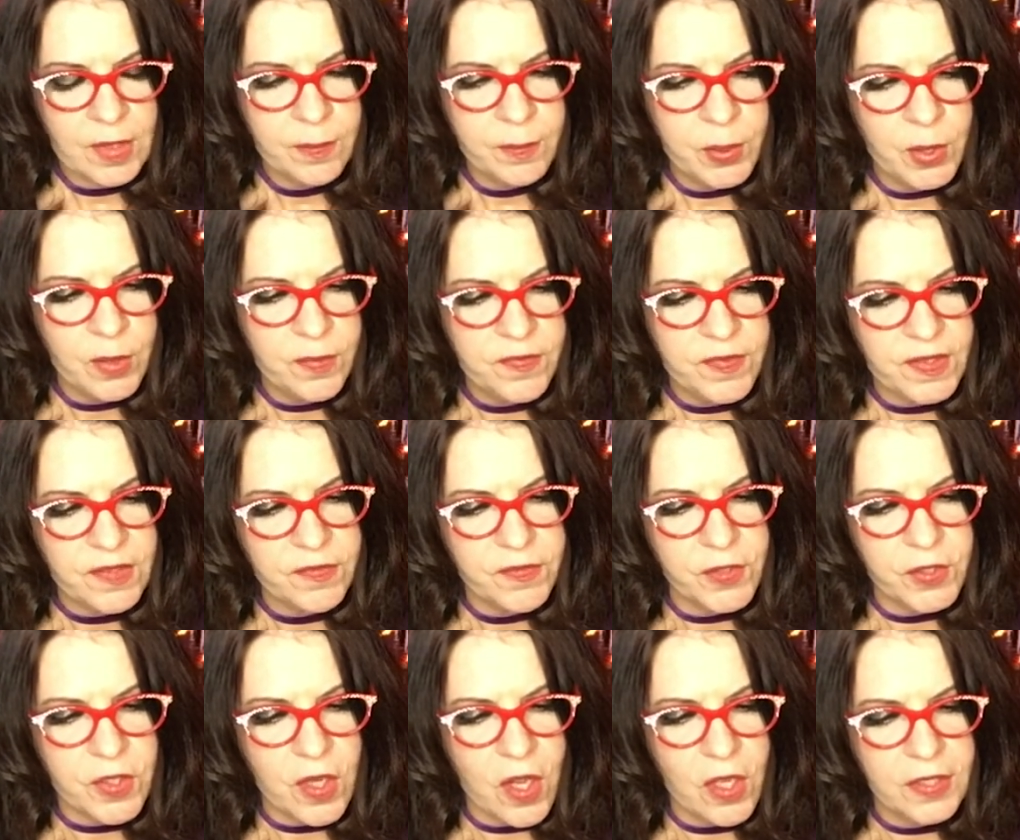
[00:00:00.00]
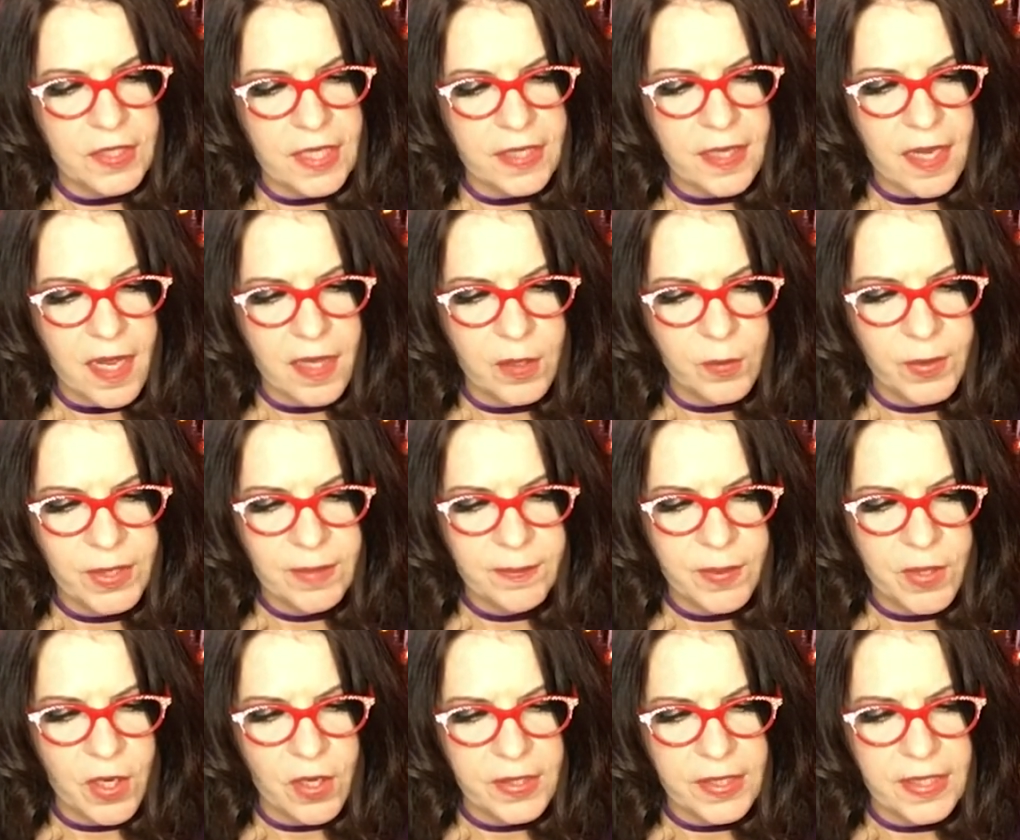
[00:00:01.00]
Perfect for an all-night Halloween
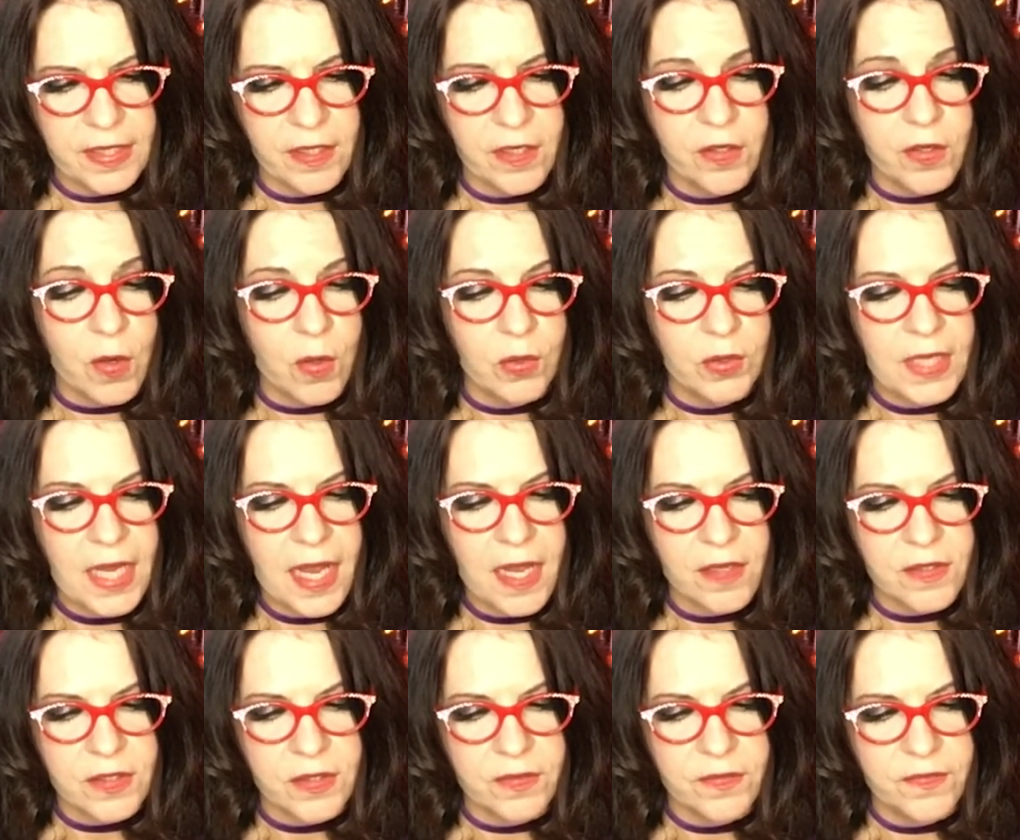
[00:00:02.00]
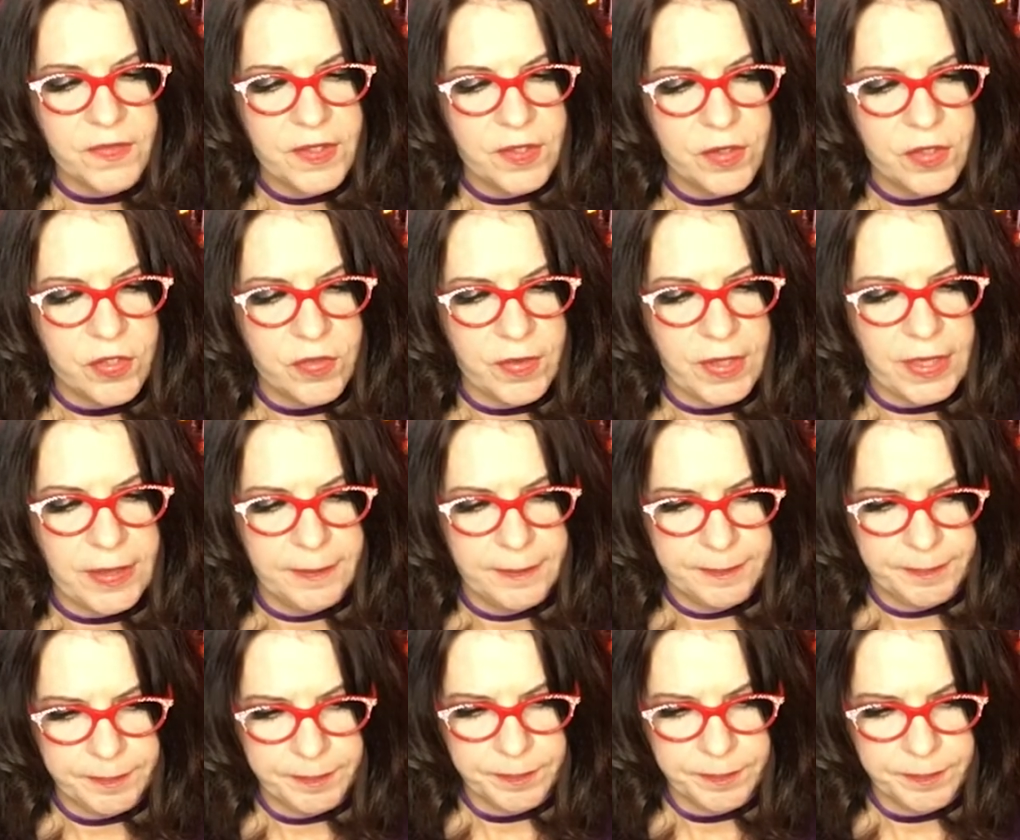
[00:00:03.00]
party in an old house on Fear Street.